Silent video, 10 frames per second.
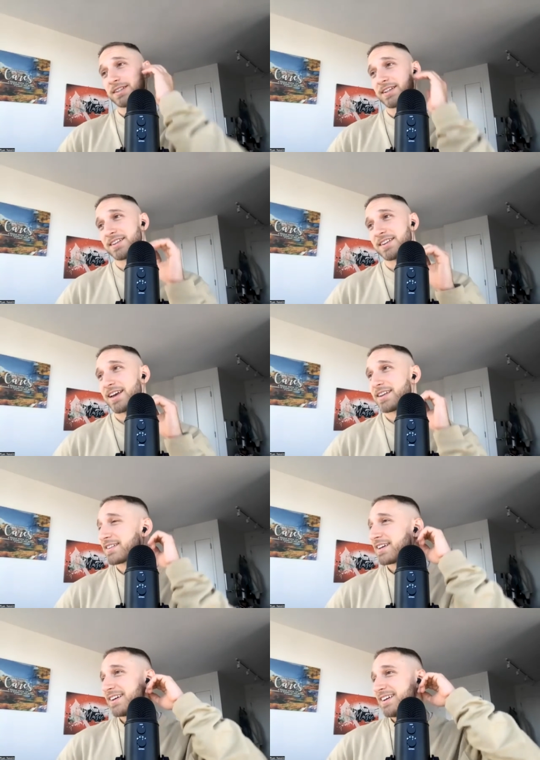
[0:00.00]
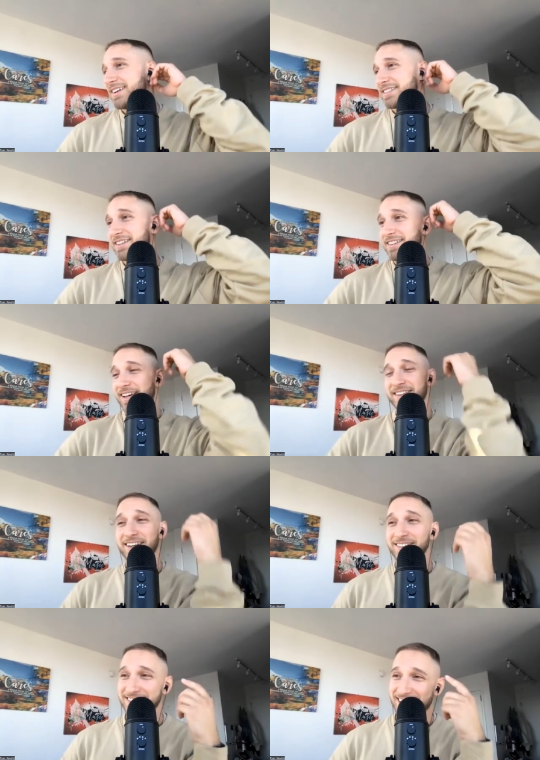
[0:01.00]
And yeah, and
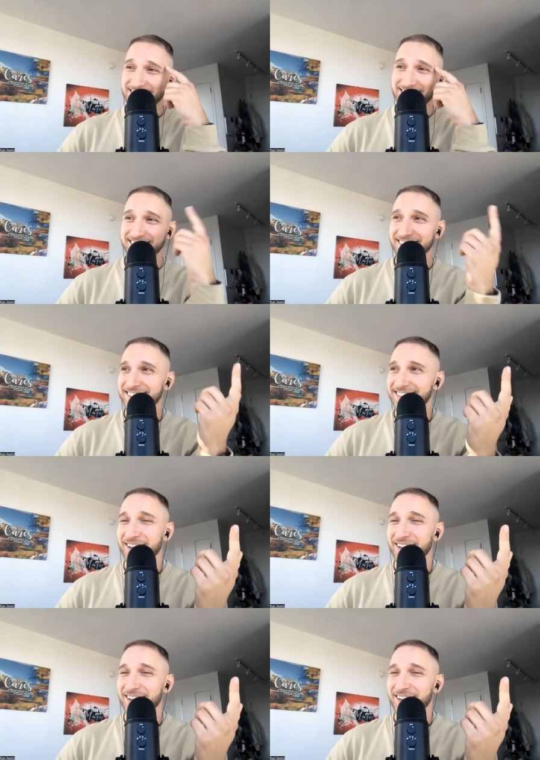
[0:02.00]
that was actually like